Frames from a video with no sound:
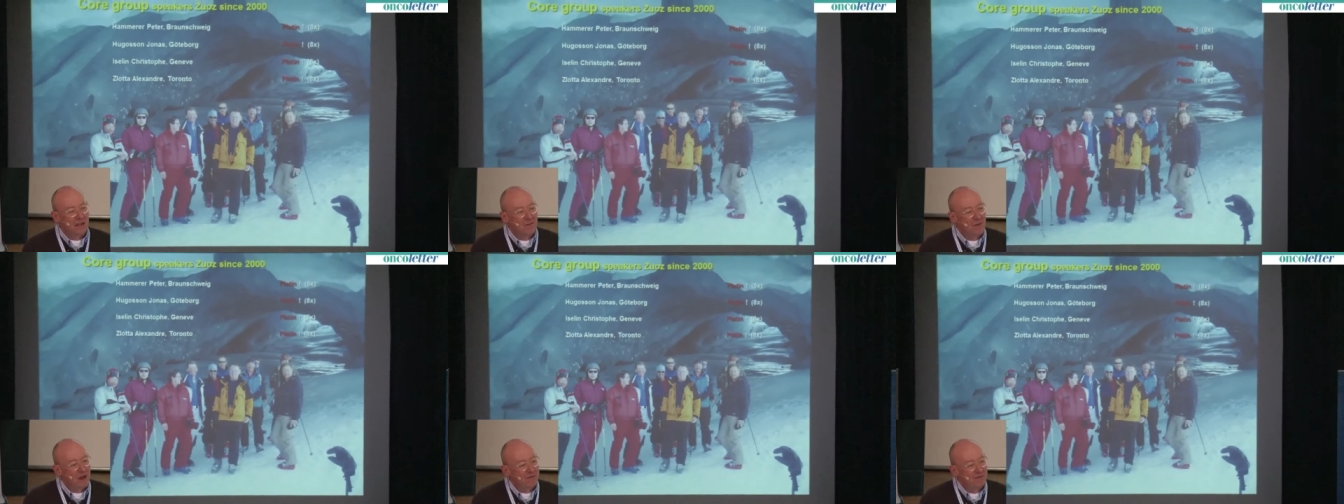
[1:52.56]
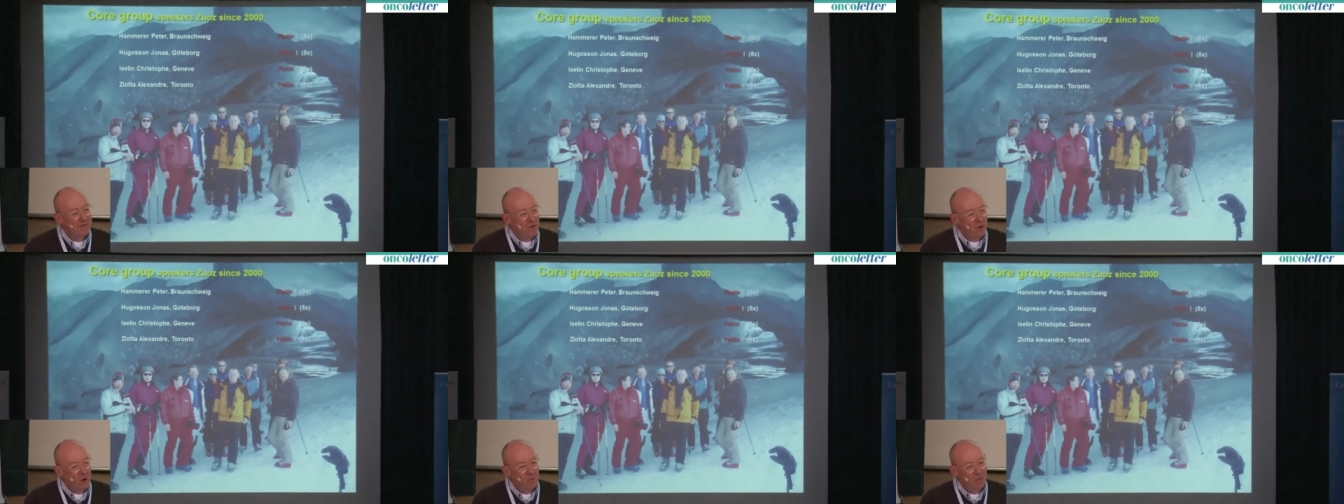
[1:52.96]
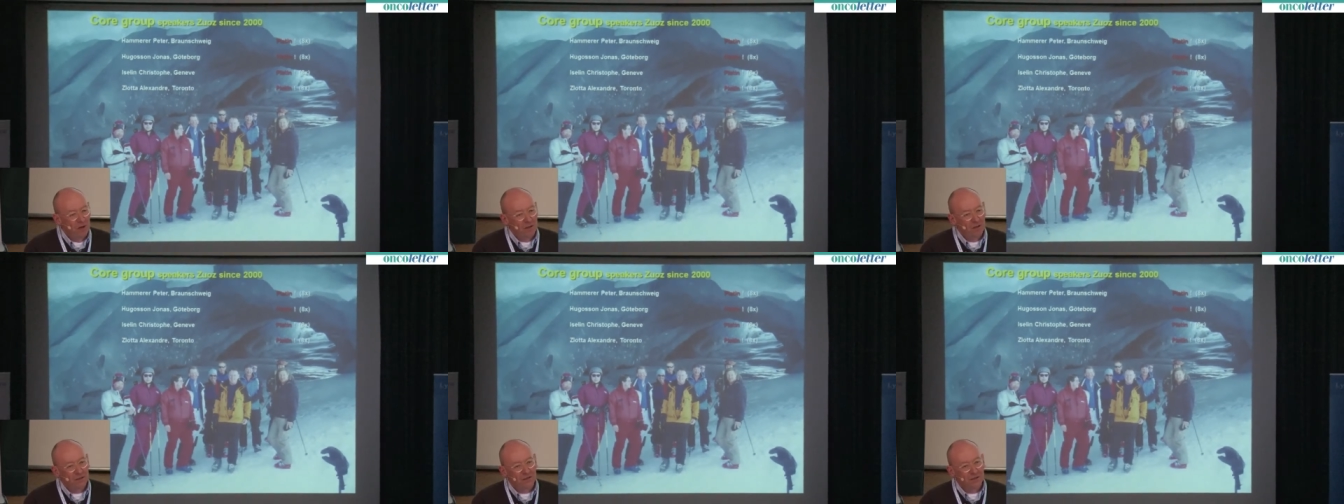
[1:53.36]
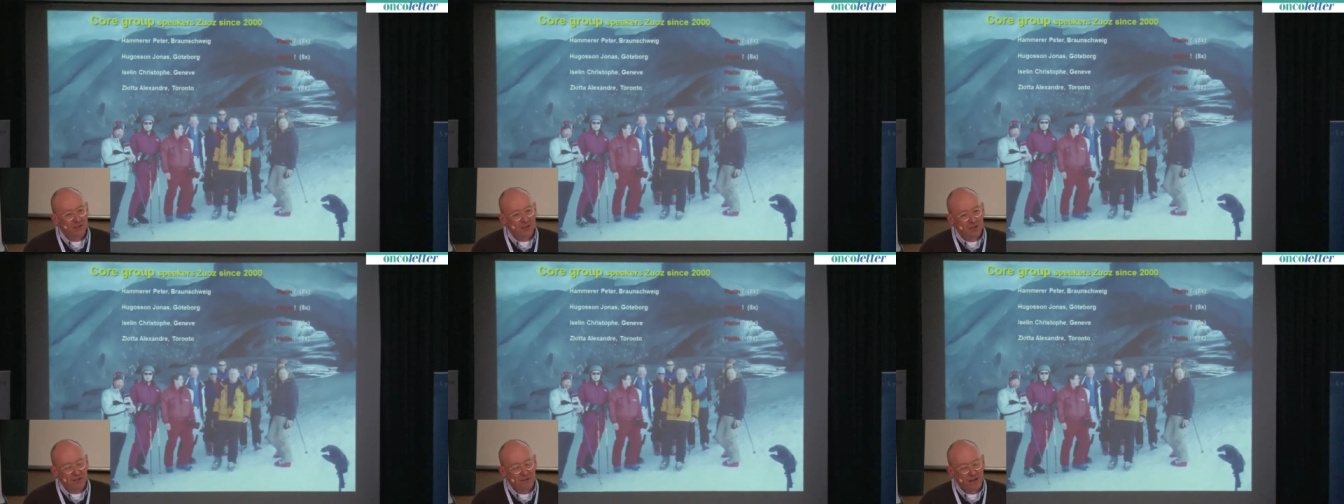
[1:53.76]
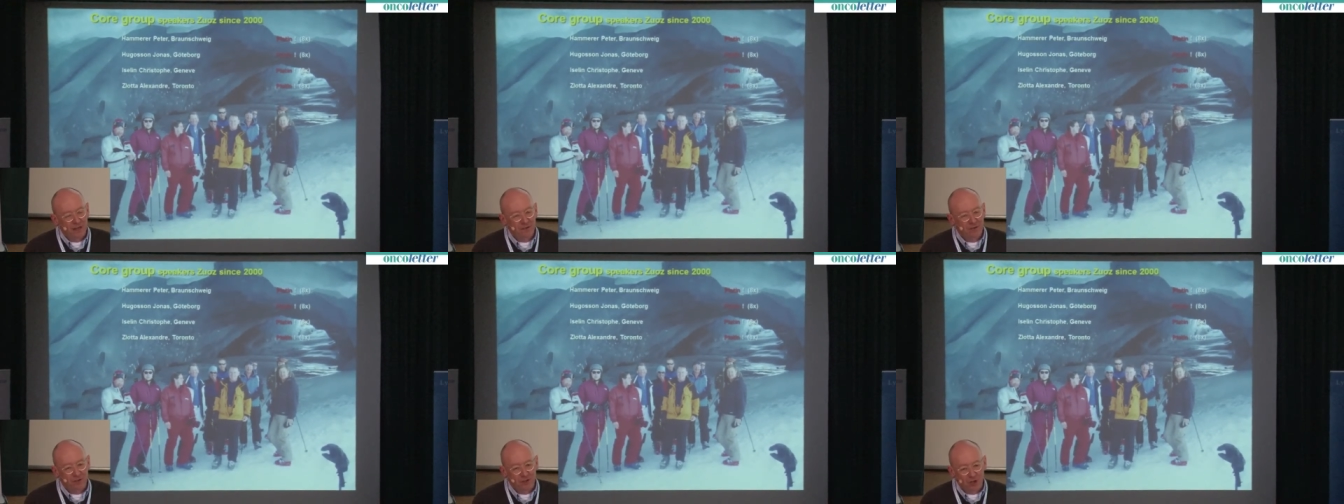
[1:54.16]
that my former chief,
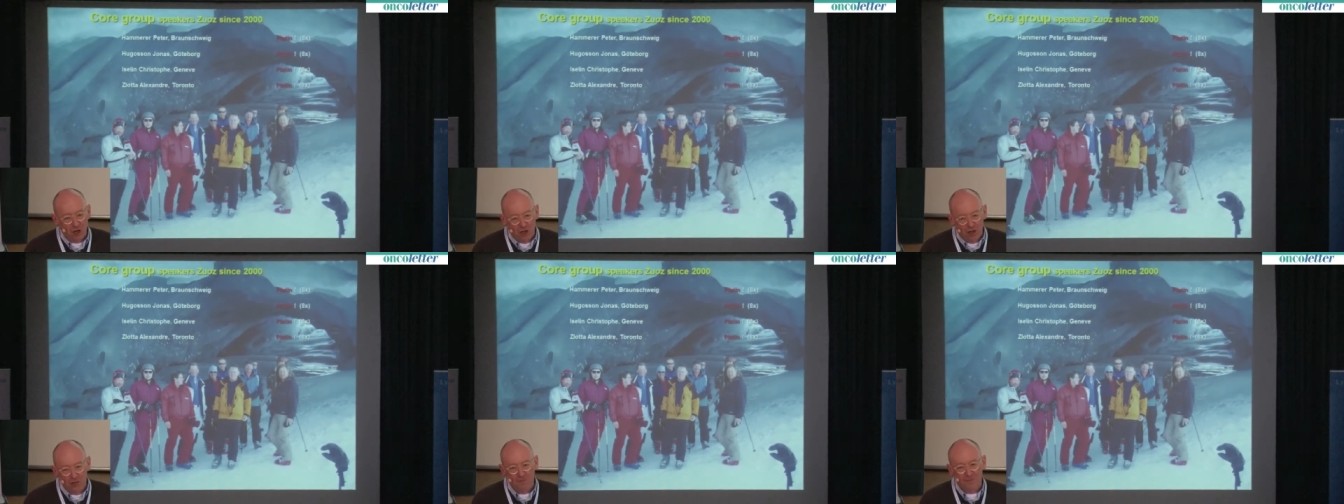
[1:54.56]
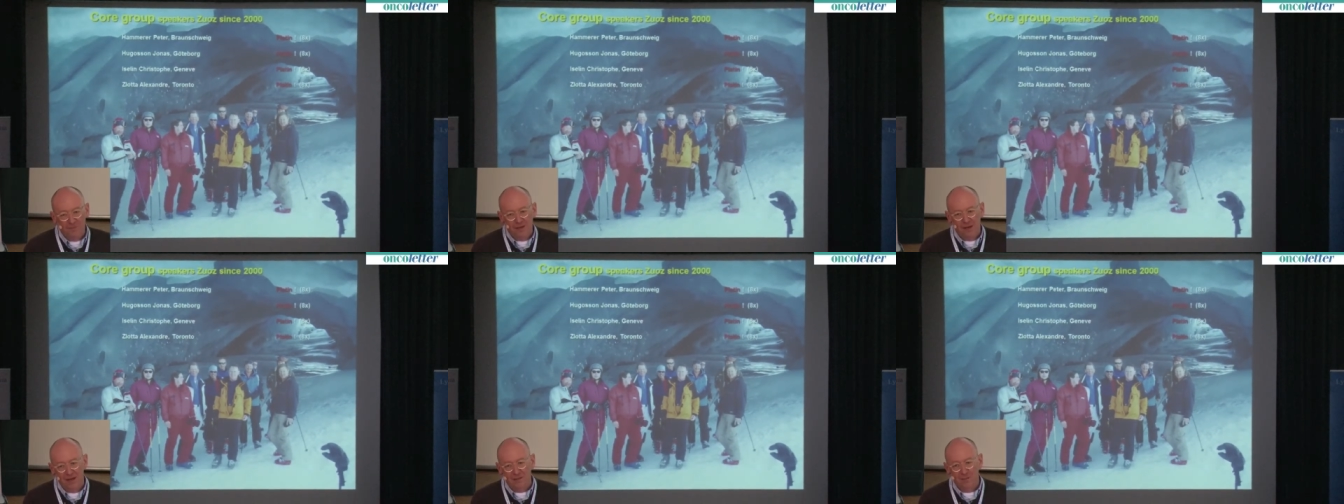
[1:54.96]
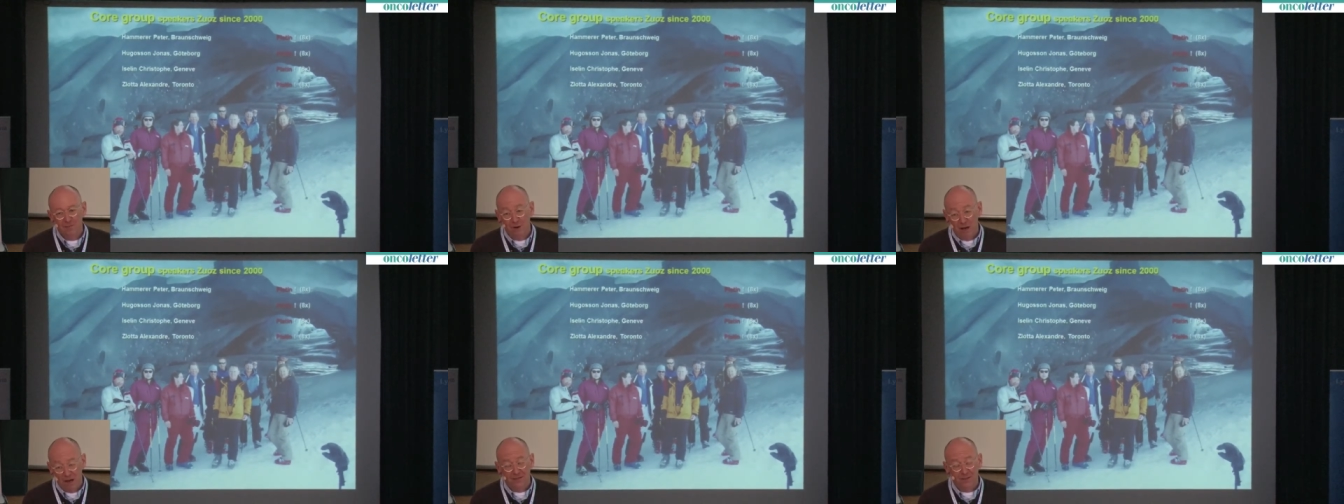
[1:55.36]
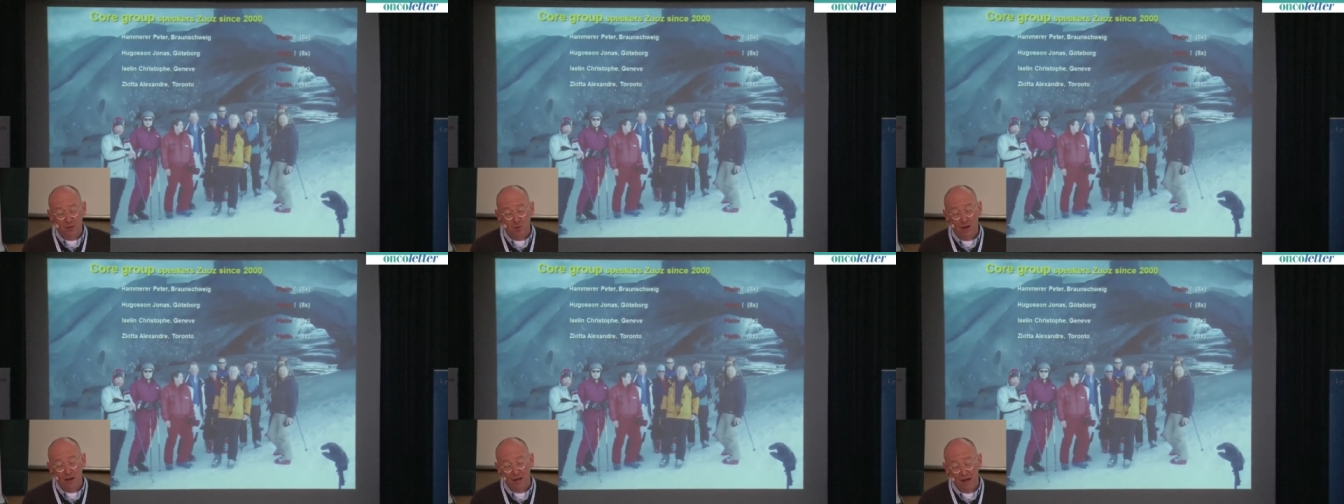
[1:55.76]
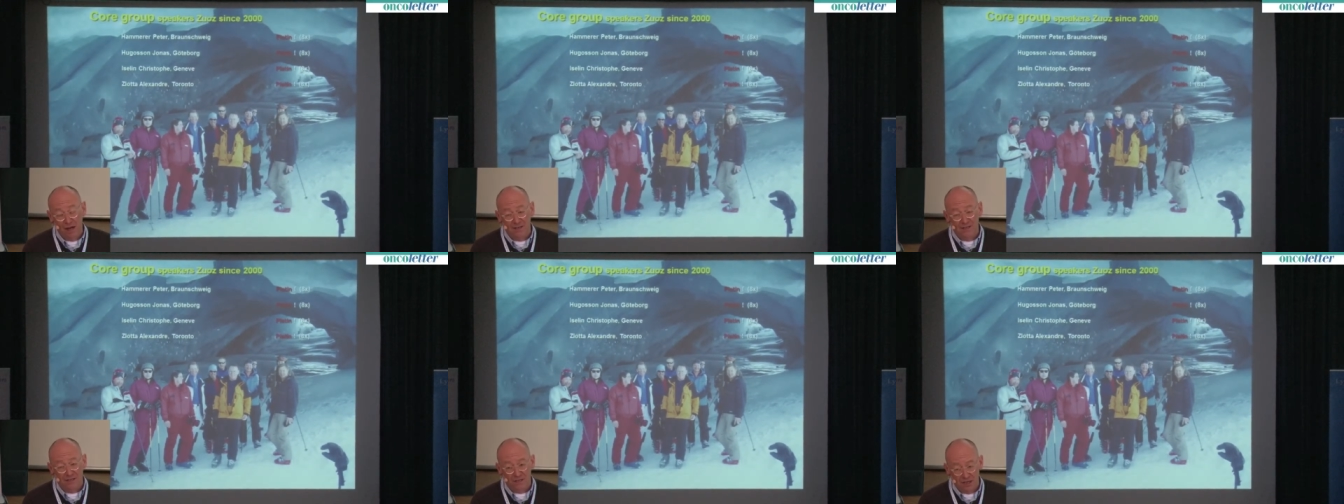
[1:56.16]
Reto Choll has passed away
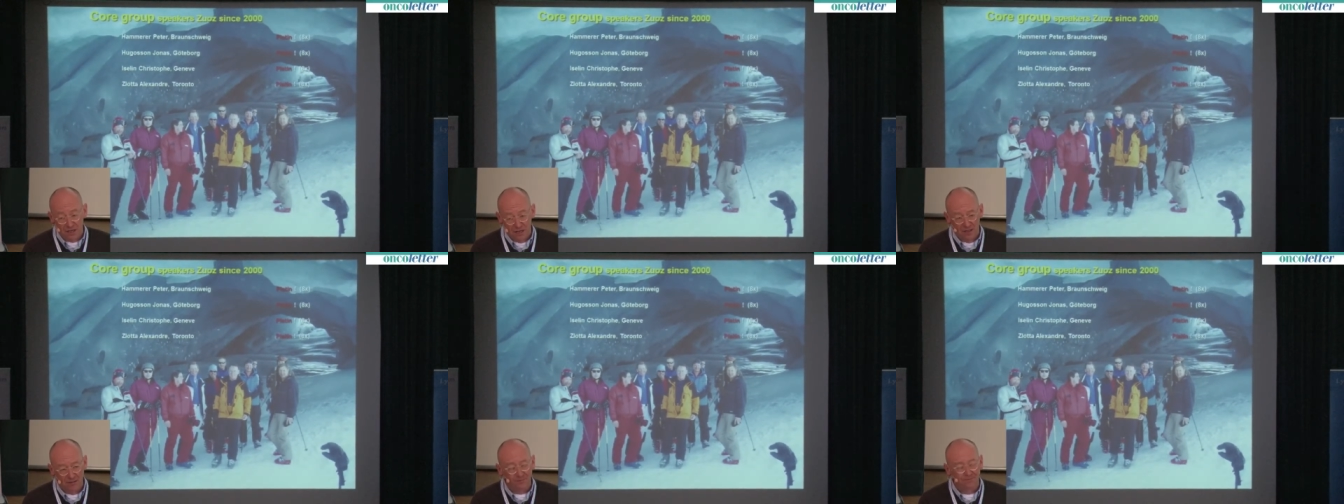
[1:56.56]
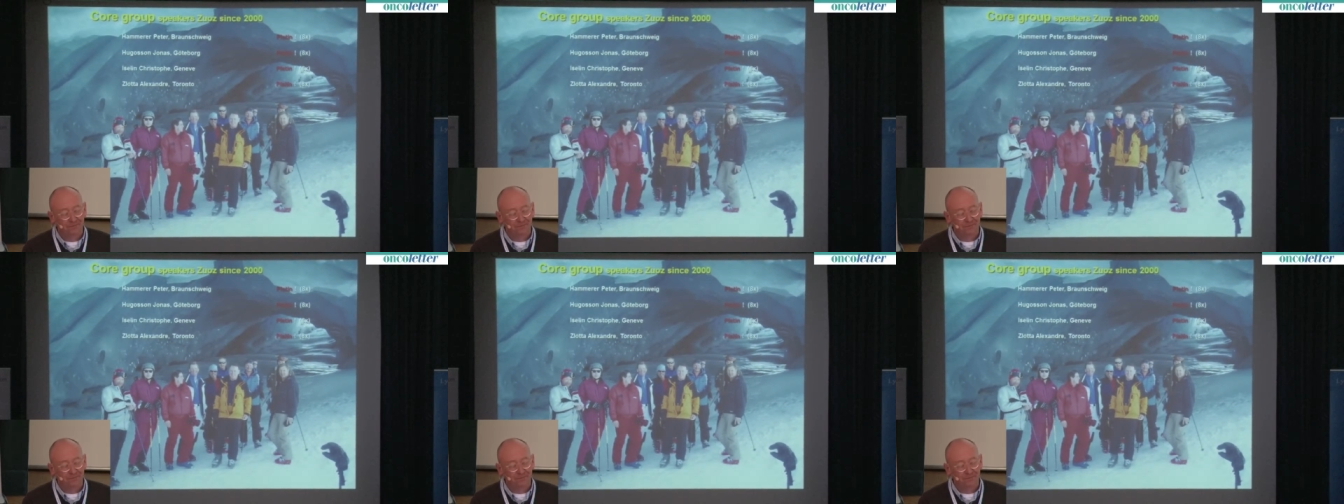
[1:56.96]
last year.